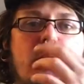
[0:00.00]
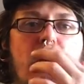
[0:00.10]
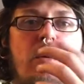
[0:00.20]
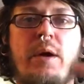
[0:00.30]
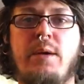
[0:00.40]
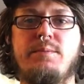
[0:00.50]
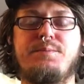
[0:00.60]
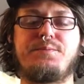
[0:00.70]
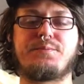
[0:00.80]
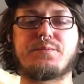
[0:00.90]
Alright.
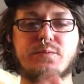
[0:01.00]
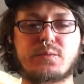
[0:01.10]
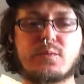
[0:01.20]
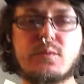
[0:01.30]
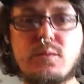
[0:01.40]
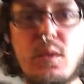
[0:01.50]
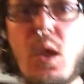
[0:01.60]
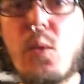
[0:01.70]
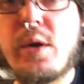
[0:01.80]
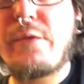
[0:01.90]

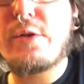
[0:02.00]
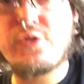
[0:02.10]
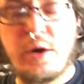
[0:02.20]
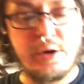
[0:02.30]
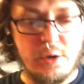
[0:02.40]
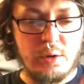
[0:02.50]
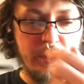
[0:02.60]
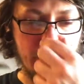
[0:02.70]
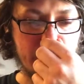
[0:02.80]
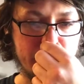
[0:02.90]
When I first tried it
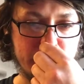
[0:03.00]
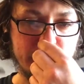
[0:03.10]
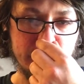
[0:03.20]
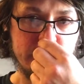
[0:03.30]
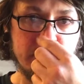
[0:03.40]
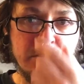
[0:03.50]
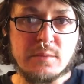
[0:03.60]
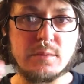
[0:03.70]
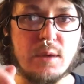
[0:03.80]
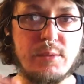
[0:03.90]
earlier, it
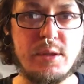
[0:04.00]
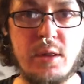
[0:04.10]
was a